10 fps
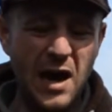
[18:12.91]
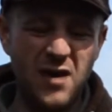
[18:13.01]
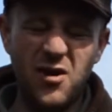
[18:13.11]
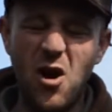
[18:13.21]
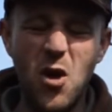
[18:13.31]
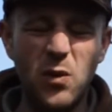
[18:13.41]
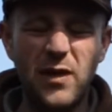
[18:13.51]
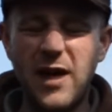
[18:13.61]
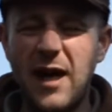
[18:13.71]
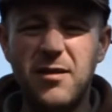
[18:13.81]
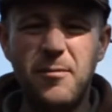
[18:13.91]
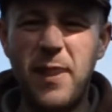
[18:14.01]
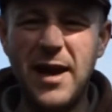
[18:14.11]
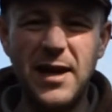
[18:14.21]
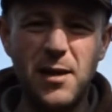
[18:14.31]
and not only that, the
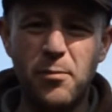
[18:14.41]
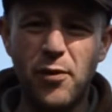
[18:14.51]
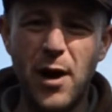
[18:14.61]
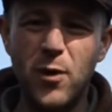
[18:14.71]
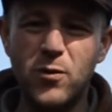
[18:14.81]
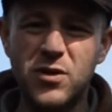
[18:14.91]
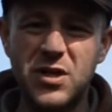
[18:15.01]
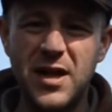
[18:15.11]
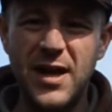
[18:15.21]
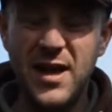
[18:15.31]
baiting approach.